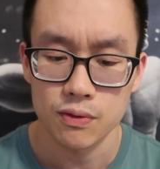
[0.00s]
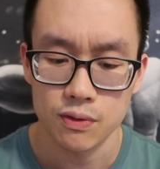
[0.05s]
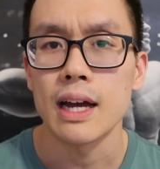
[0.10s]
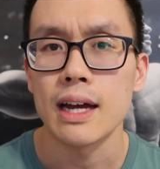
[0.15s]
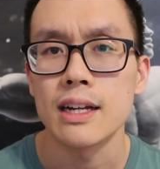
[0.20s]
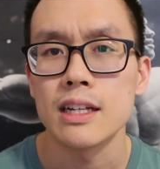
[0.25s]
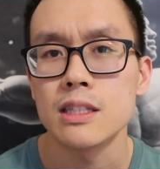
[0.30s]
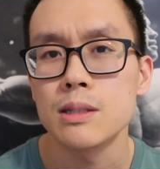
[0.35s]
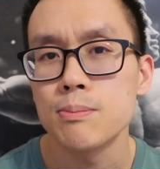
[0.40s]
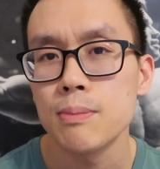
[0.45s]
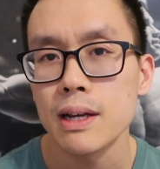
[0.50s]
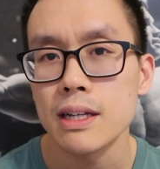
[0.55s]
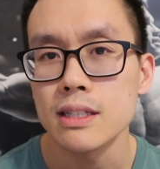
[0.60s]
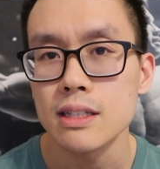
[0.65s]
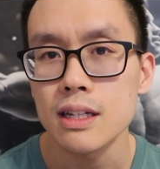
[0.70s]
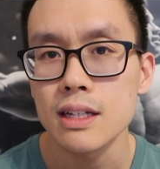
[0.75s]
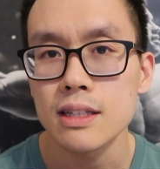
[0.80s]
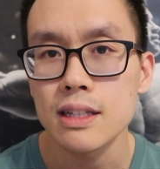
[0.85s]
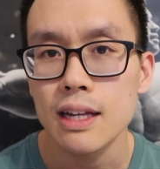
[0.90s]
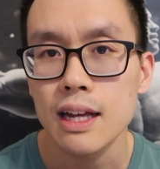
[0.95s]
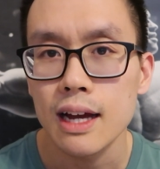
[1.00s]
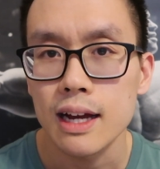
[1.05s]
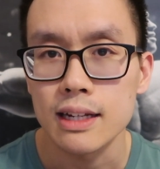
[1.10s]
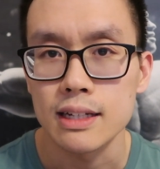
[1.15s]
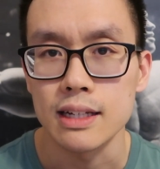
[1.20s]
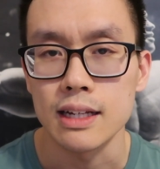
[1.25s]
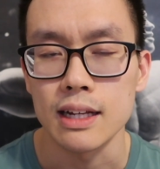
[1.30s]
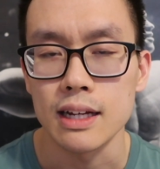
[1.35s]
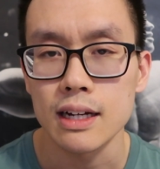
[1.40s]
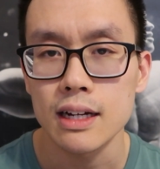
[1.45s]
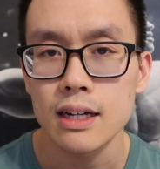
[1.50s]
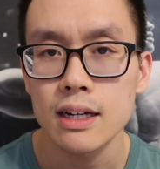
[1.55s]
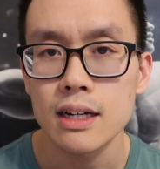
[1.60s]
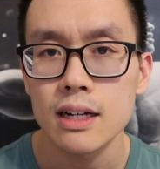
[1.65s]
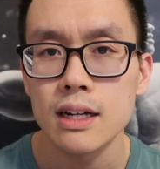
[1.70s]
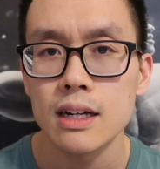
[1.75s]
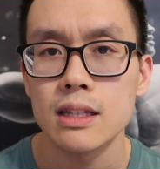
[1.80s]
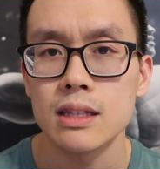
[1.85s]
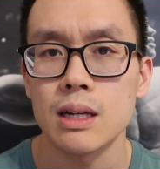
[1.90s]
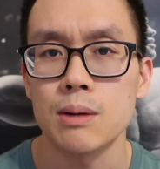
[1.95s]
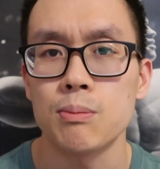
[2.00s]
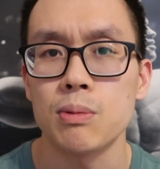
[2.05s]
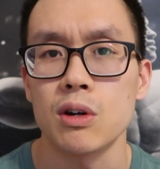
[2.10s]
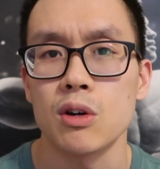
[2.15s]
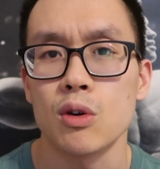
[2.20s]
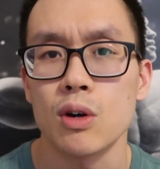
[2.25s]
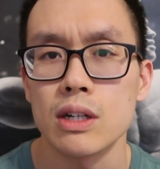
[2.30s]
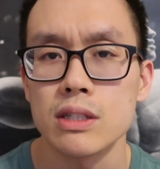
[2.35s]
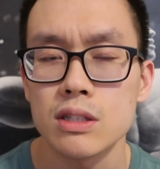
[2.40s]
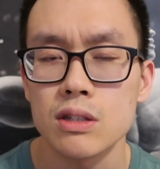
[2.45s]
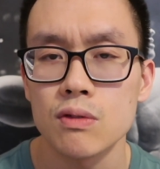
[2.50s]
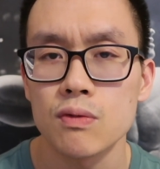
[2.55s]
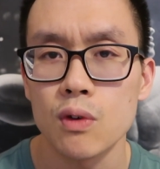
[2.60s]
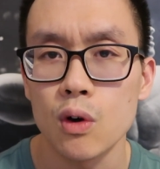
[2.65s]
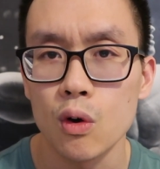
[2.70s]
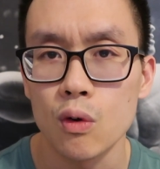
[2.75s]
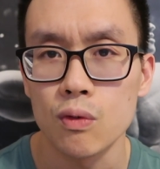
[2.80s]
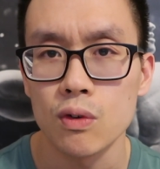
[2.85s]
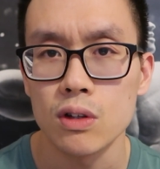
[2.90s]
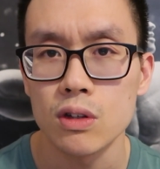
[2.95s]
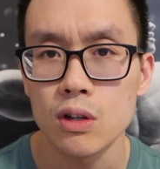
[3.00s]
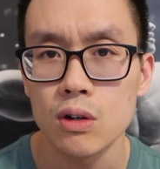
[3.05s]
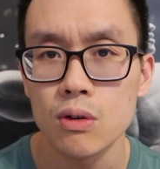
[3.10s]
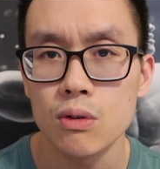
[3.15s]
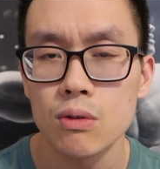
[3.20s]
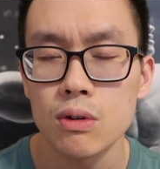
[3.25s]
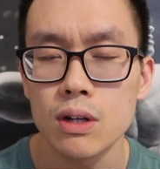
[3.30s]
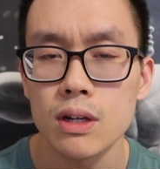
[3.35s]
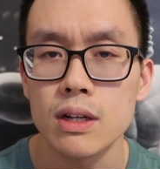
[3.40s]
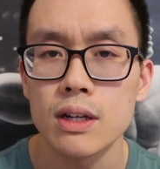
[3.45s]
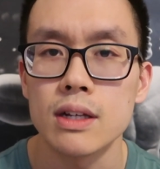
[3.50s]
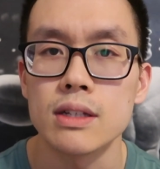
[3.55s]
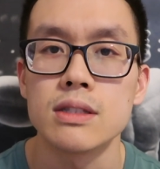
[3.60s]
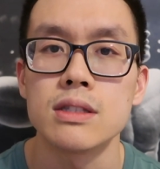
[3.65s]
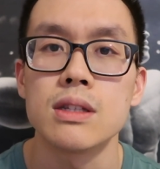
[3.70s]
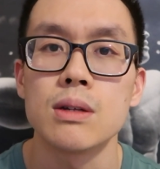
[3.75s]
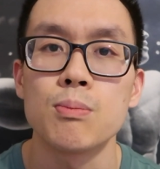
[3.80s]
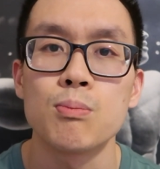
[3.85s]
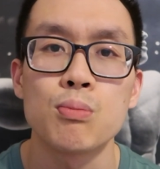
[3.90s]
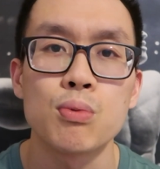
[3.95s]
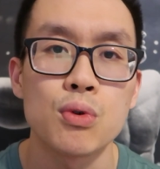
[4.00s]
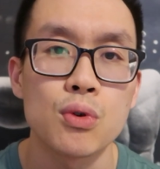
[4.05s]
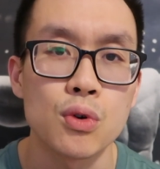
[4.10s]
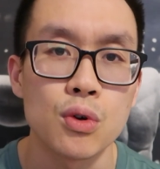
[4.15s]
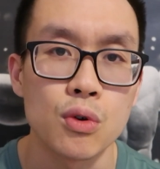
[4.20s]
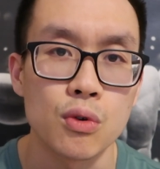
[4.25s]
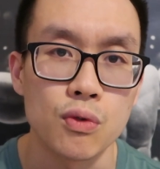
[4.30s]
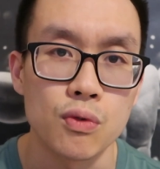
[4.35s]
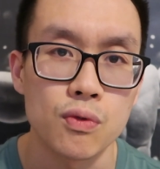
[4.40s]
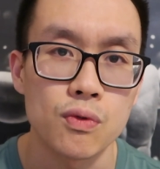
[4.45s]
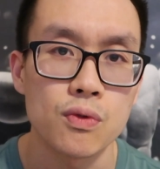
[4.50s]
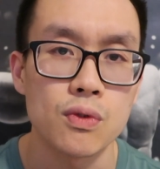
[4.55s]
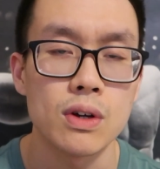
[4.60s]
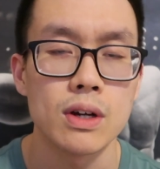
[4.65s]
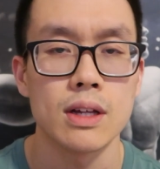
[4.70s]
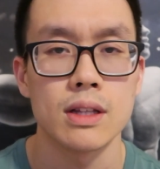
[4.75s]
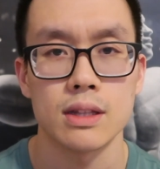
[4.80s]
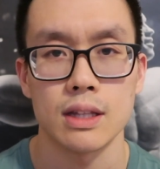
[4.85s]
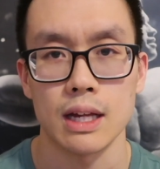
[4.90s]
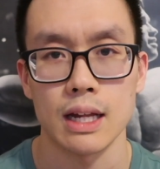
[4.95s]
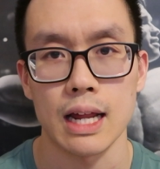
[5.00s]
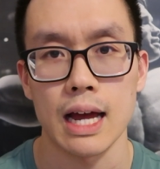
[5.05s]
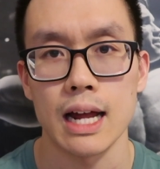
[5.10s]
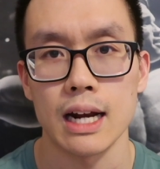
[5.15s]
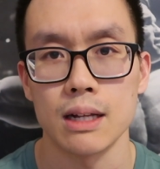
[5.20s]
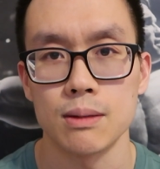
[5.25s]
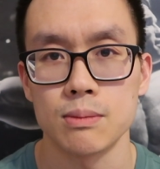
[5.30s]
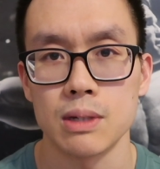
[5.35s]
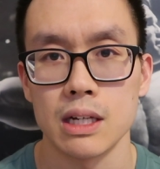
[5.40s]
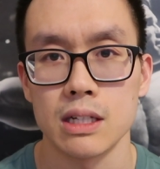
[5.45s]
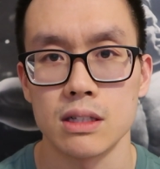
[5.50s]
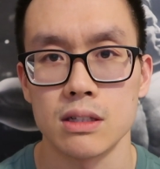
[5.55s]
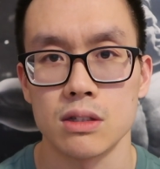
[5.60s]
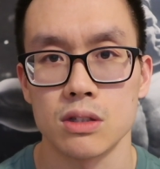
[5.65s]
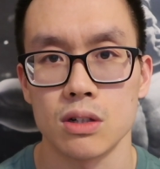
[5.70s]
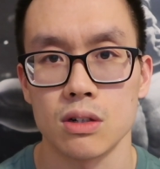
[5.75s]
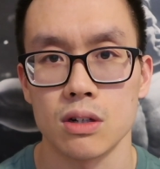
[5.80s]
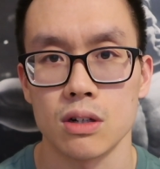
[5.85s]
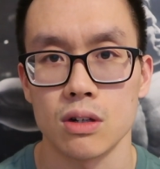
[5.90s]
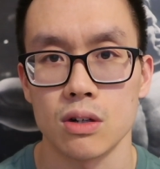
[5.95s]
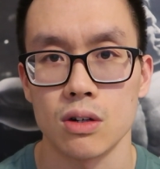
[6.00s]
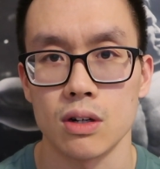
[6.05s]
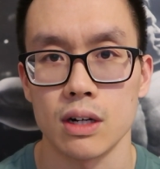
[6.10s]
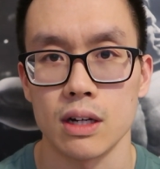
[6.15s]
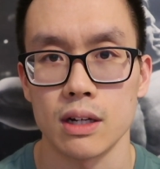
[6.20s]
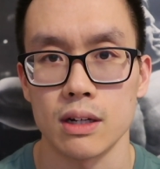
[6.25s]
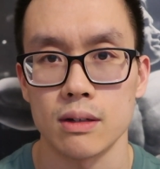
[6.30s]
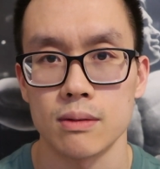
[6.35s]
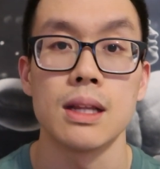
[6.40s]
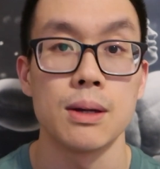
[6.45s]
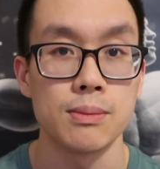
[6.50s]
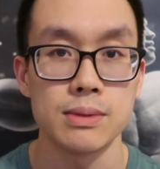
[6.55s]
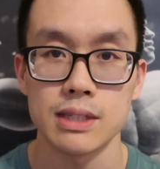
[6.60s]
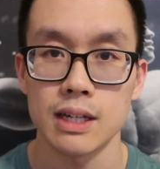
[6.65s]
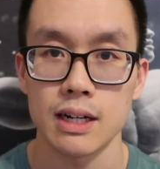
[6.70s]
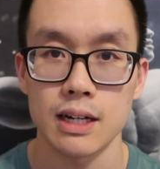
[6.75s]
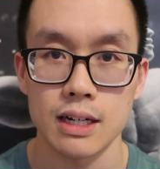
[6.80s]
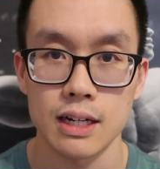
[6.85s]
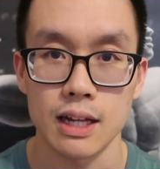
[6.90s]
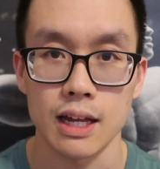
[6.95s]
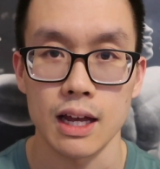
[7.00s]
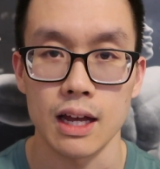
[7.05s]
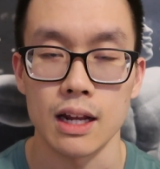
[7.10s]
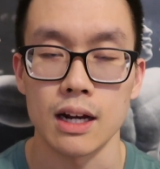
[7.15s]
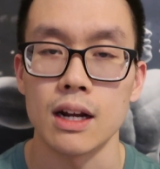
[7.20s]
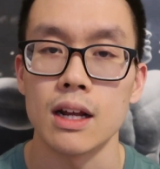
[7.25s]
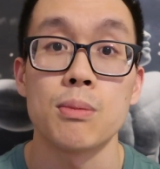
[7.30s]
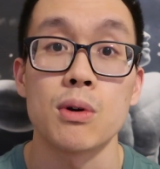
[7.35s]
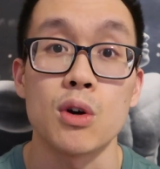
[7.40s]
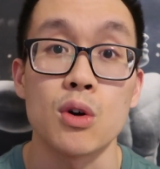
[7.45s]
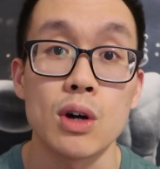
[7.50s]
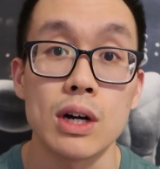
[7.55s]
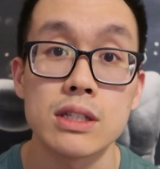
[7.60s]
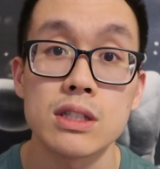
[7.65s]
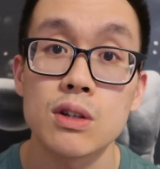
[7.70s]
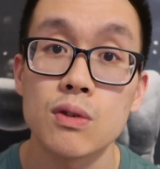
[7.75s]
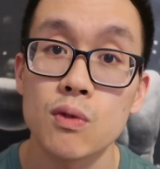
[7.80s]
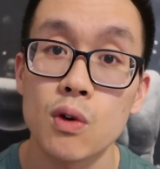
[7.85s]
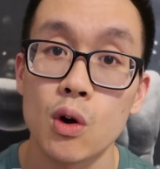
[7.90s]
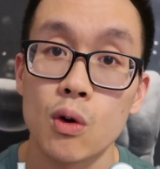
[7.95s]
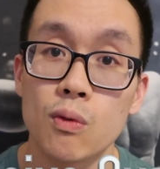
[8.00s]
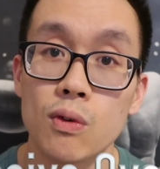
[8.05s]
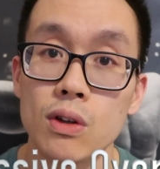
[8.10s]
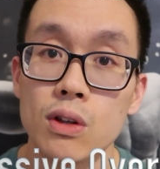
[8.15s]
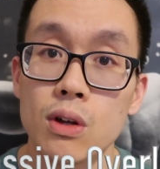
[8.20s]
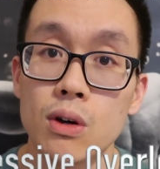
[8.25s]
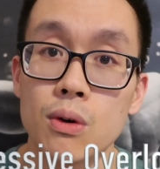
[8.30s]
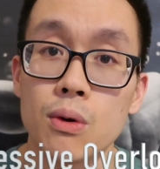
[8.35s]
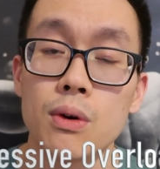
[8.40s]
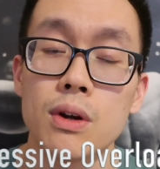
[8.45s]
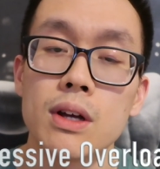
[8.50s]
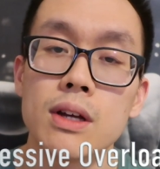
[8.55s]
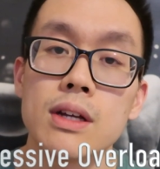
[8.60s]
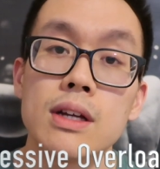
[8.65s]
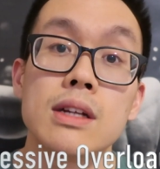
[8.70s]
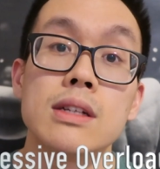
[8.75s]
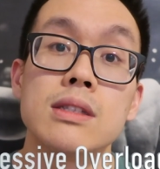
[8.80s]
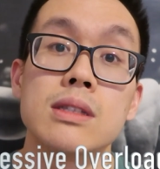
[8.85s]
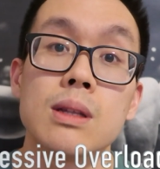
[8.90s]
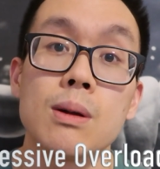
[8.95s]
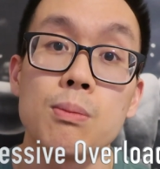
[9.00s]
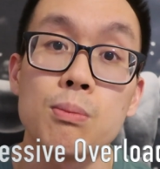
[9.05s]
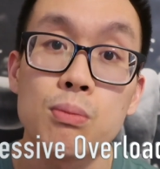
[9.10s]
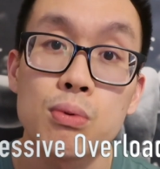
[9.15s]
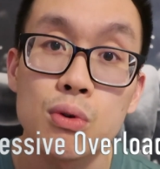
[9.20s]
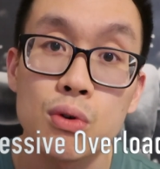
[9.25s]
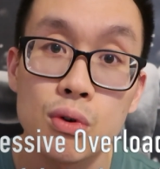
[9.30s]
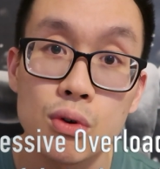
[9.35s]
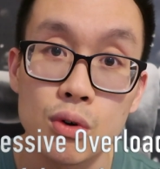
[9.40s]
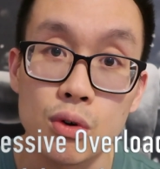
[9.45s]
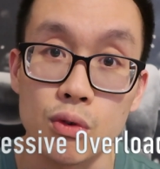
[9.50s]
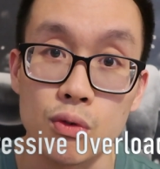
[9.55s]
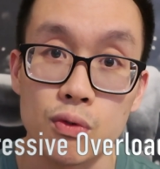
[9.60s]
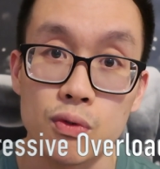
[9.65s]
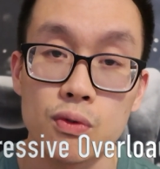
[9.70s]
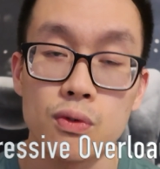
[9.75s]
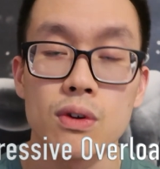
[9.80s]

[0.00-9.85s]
And it's basically the idea that progressive overload is the proof that adaptations are occurring. Let me say that again. Progressive overload is the proof